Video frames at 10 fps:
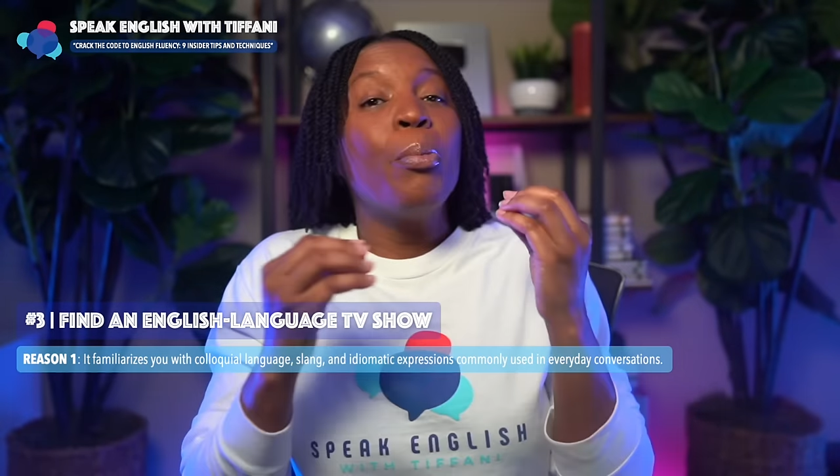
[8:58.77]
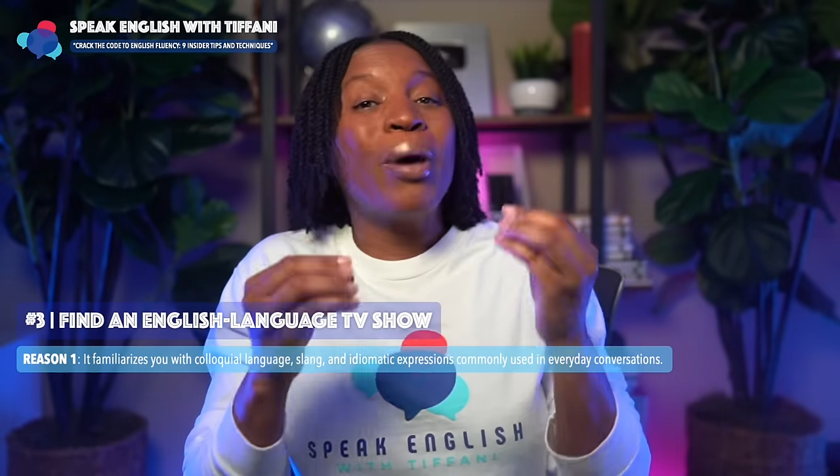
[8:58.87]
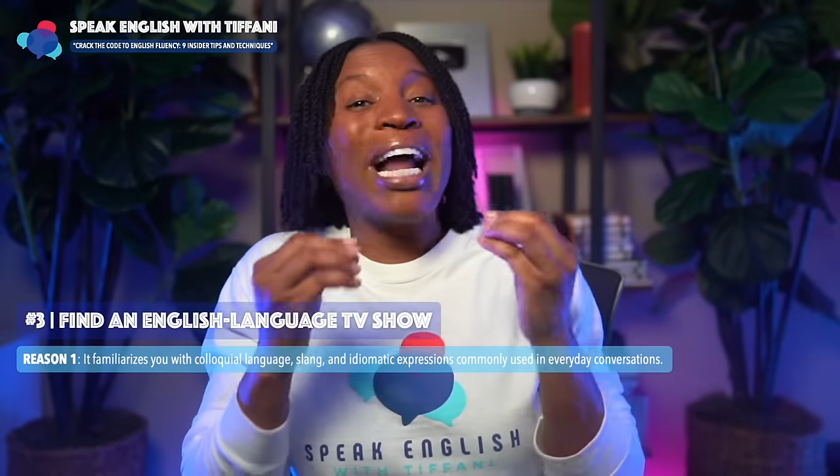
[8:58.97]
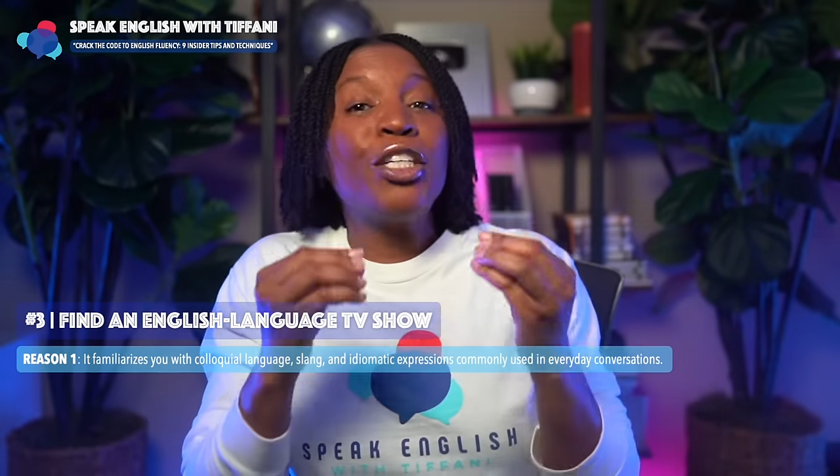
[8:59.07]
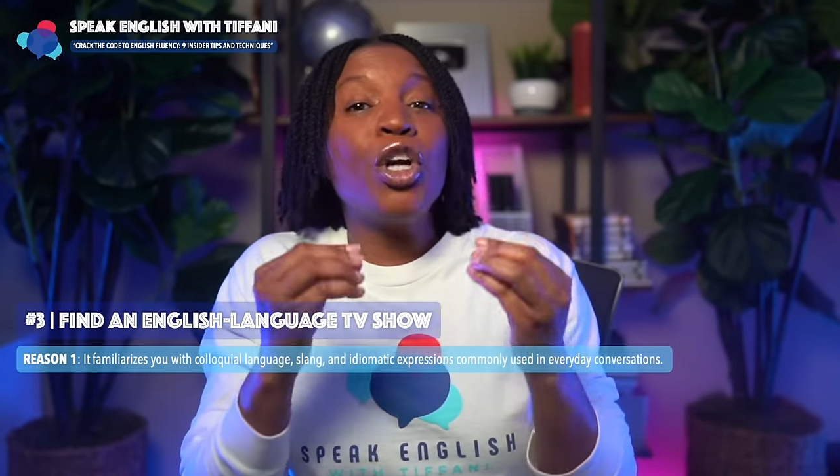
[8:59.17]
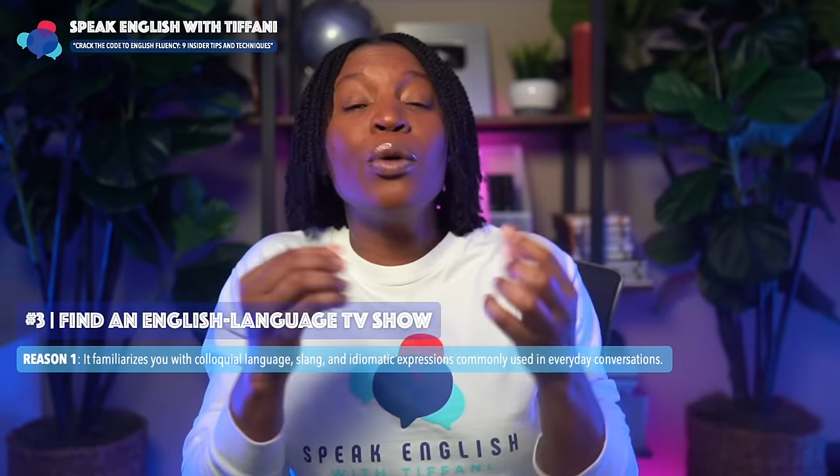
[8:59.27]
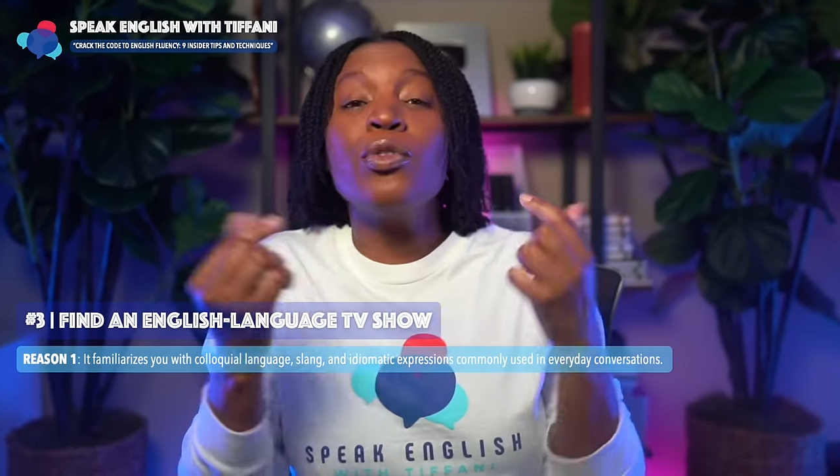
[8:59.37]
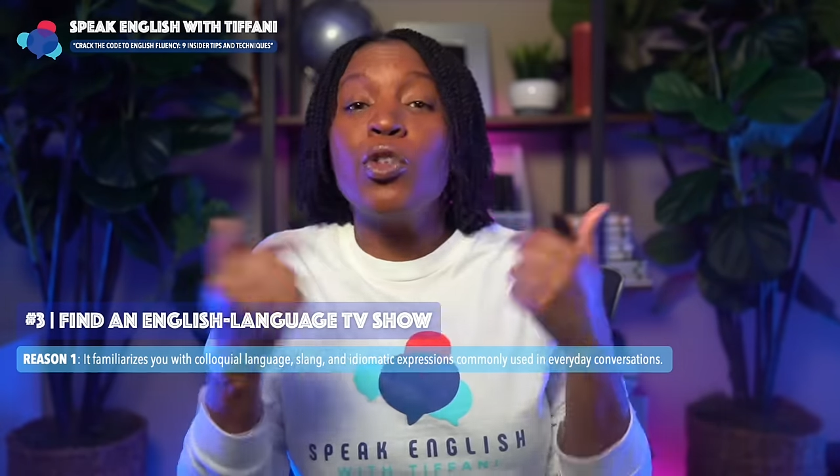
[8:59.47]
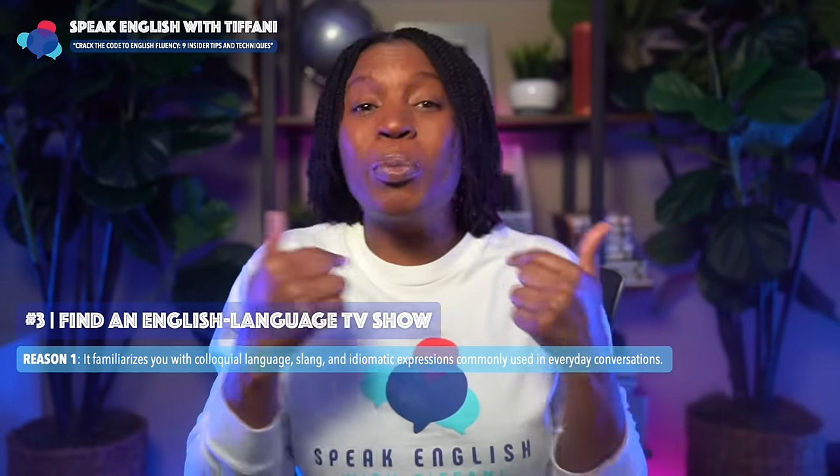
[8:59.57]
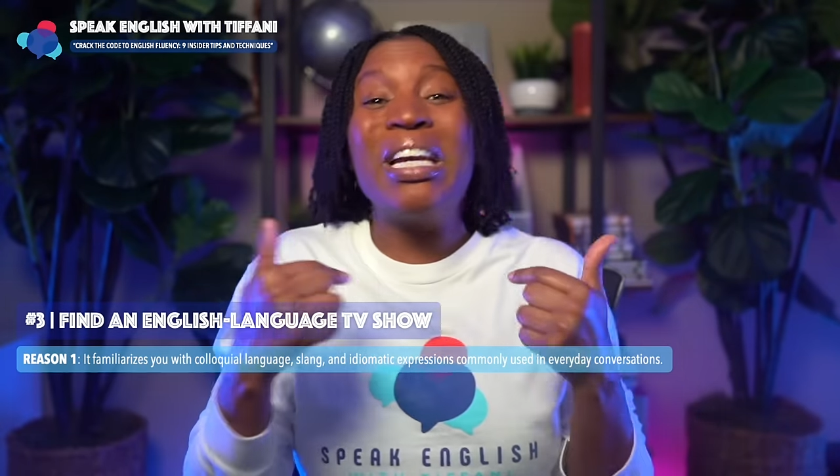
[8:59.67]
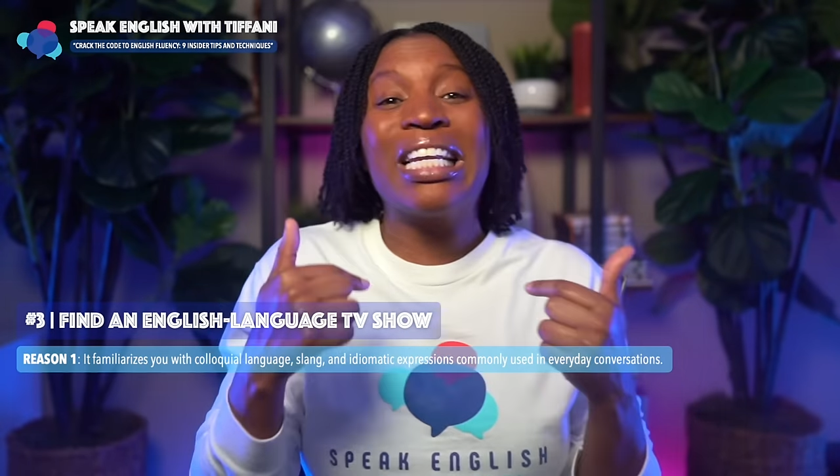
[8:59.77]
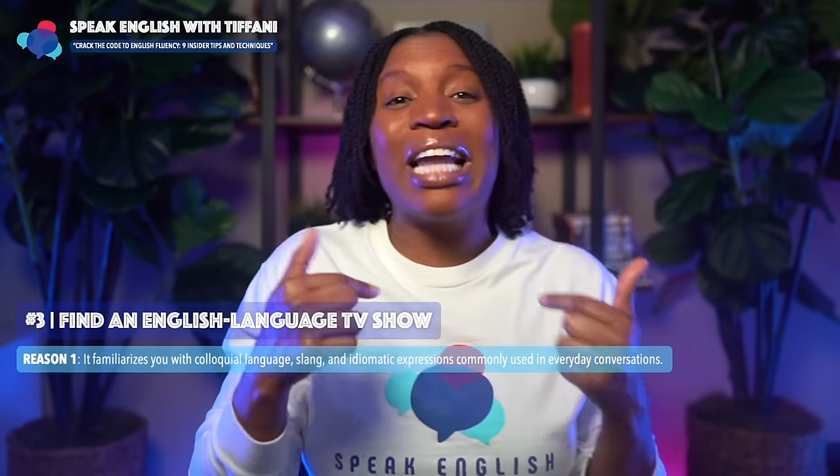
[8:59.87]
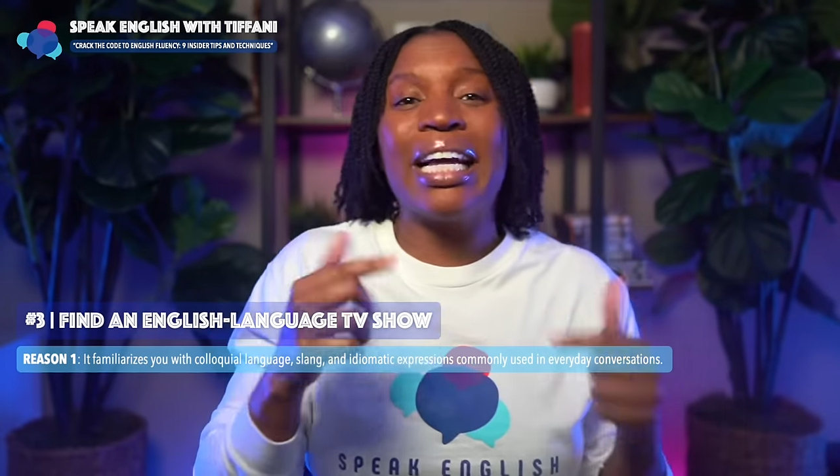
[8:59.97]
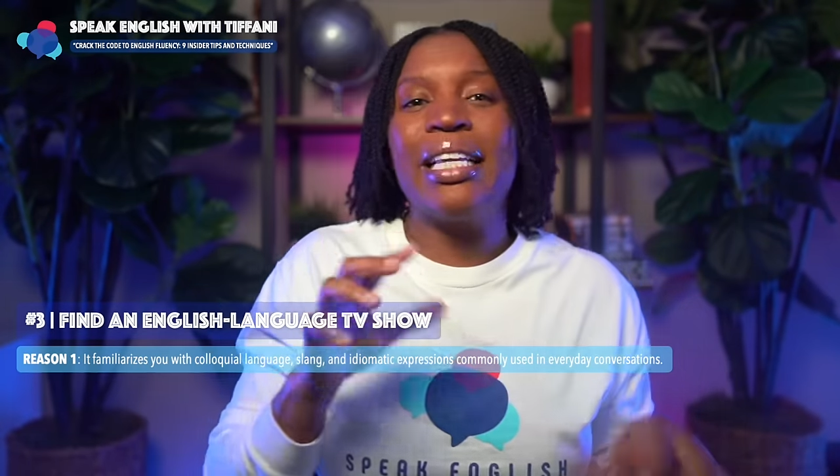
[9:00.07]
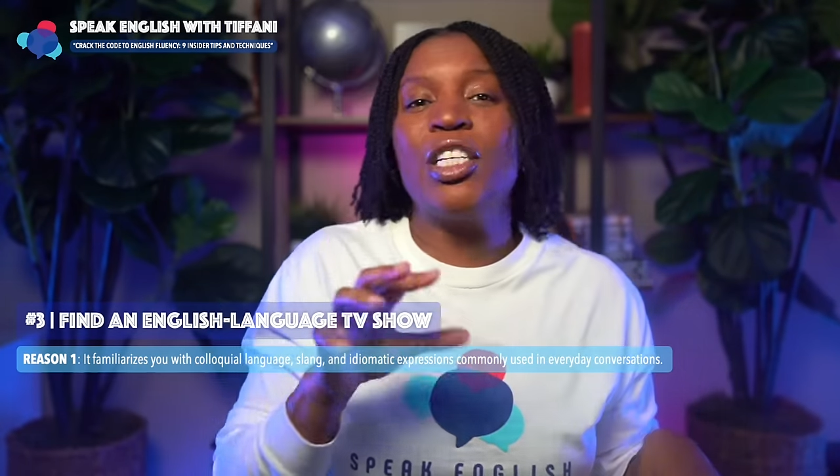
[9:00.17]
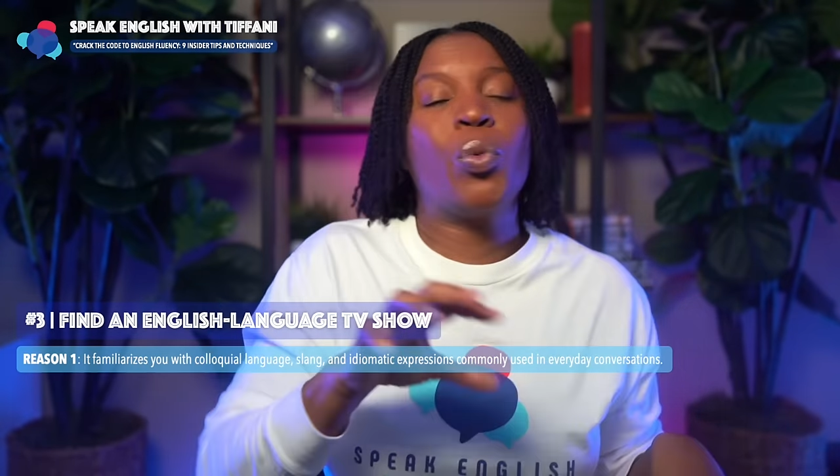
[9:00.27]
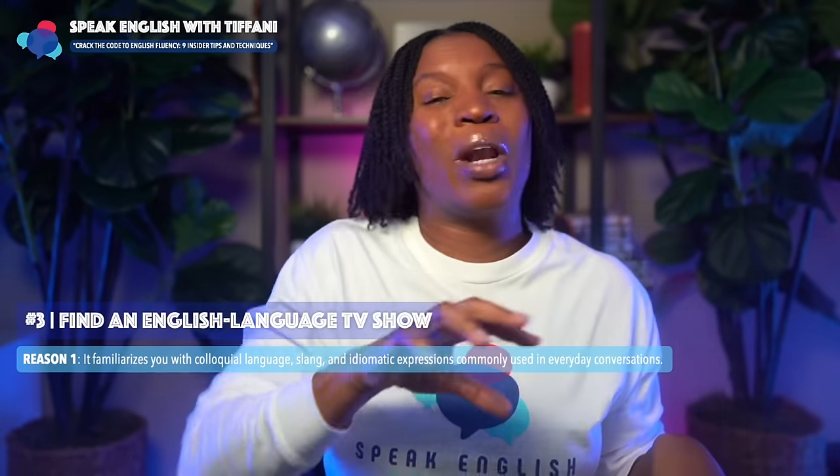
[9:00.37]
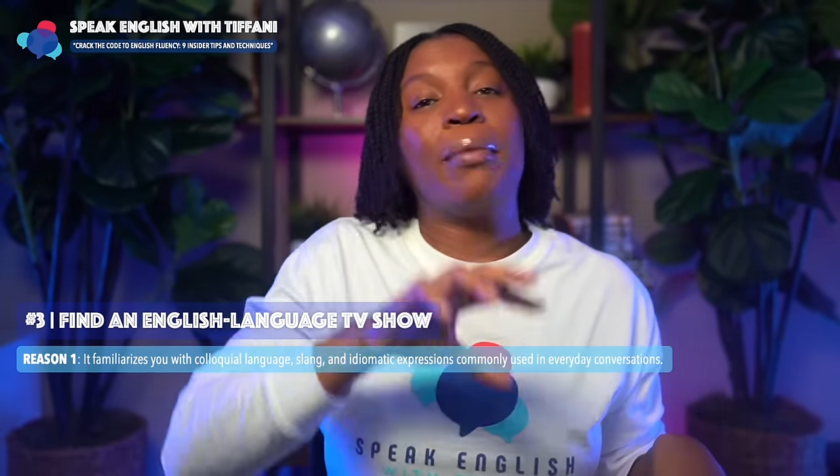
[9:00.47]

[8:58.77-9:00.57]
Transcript: but I don't speak like this when